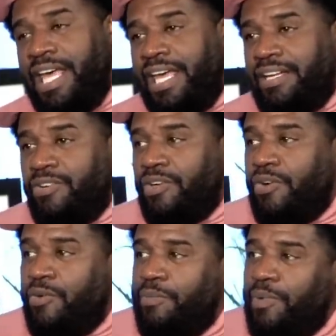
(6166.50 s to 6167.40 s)
He had
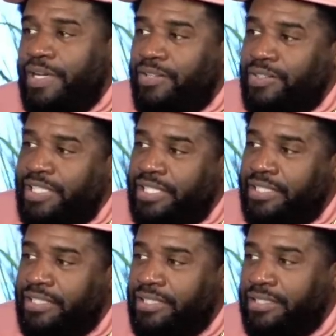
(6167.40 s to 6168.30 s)
an old boy on
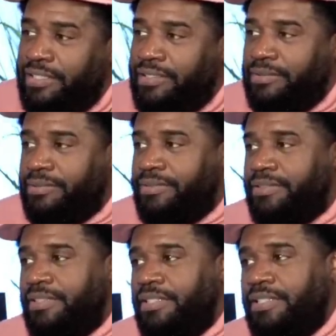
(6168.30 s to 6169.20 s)
there, uh,
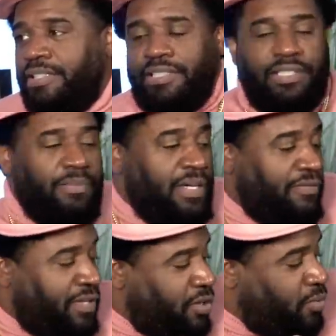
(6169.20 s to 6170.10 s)

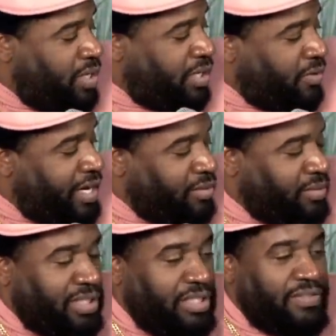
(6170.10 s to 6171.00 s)
the motherfucker who one of the
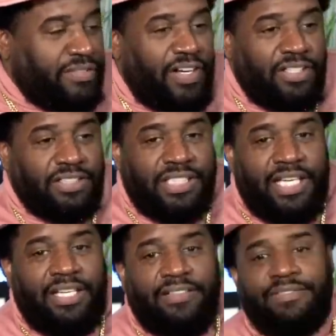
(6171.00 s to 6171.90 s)
greatest receivers of
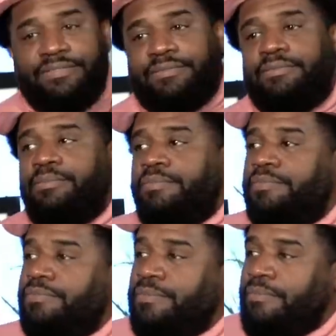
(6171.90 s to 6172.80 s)
all time,
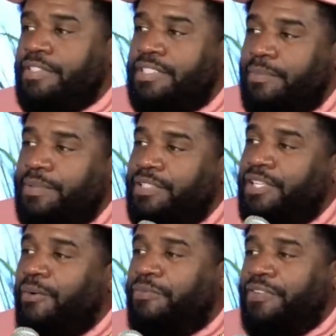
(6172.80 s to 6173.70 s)
except
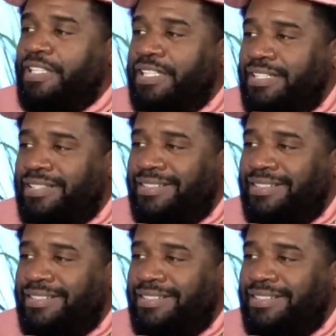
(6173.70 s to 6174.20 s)
be a dope